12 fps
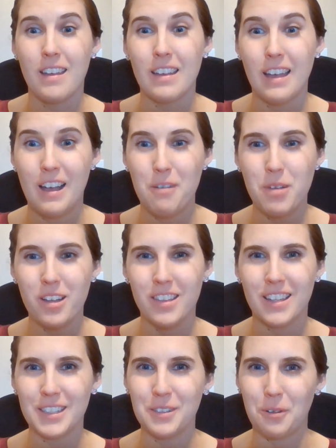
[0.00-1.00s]
How about
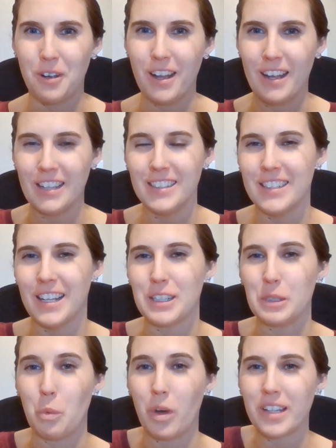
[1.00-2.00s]
this one? It
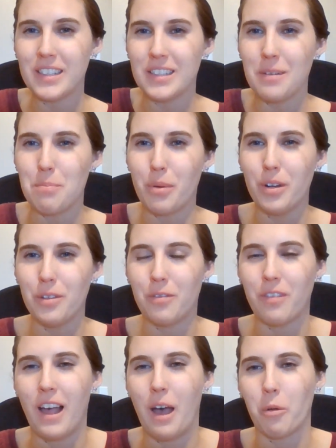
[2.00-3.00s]
says, what is the birth
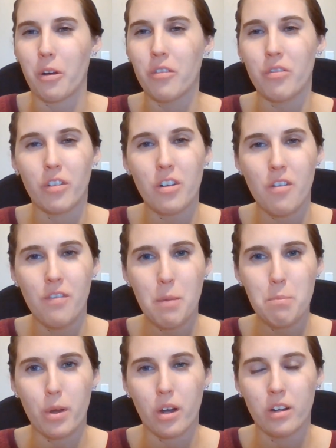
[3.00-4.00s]
flower for
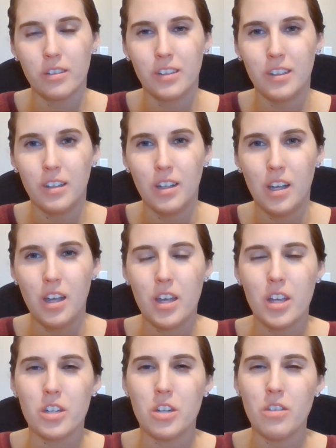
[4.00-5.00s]
November?
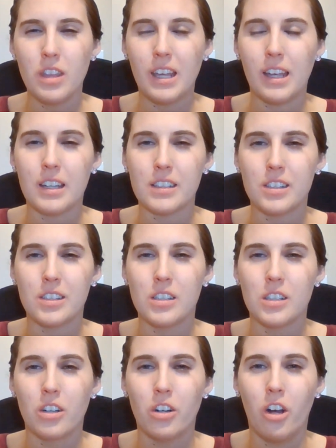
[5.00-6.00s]
Do you think it's
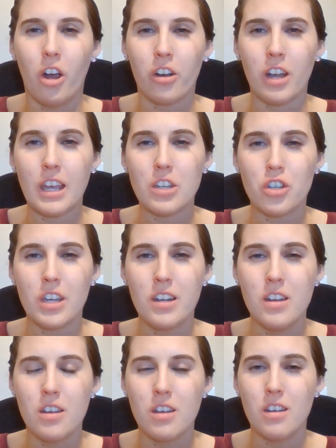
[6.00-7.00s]
carnation,
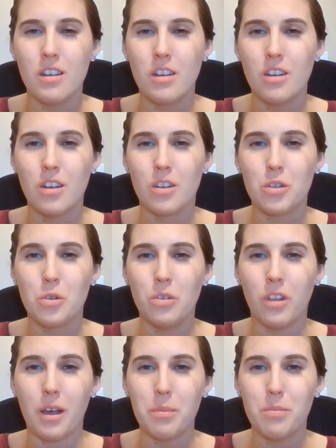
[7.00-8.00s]

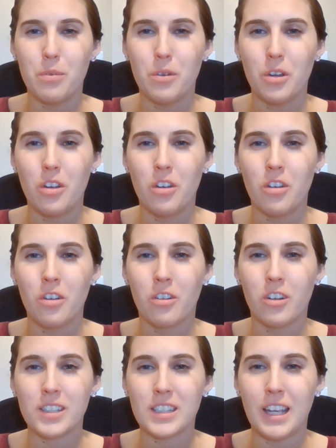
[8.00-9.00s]
tulip,
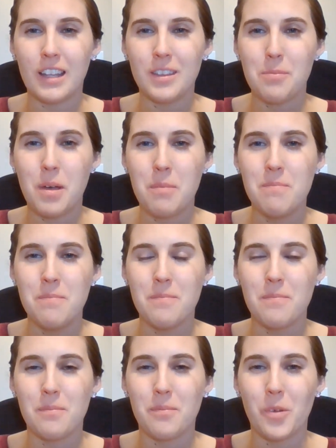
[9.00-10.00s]
chrysanthemum,
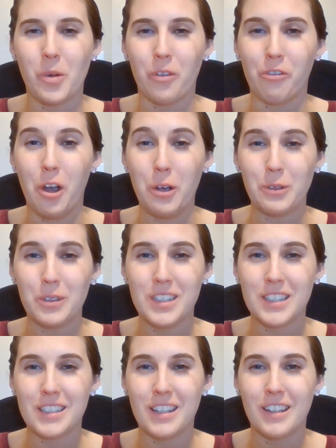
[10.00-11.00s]
or
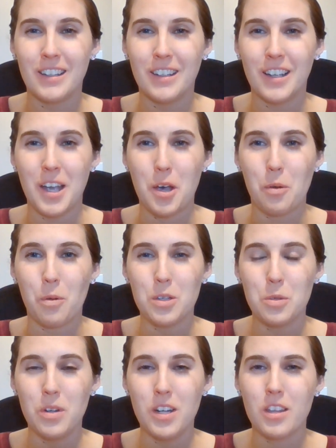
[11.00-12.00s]
rose?
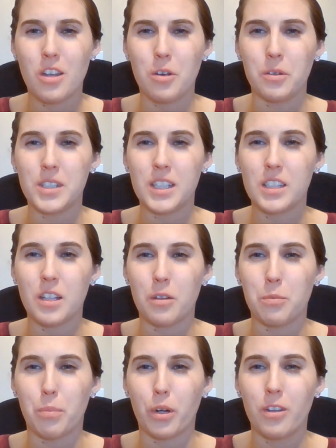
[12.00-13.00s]
Which one of those is the
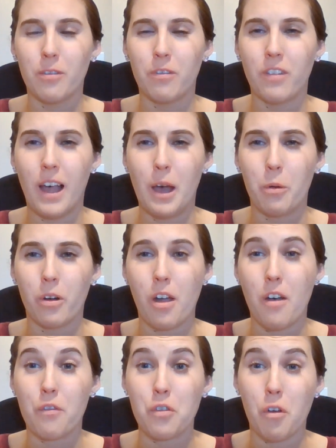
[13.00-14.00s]
birth flower
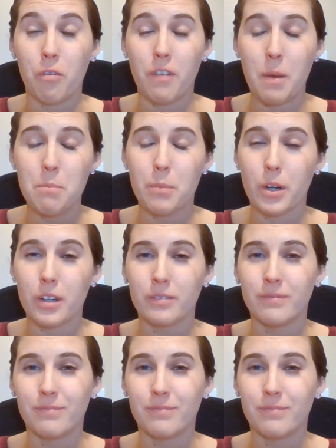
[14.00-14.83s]
of November?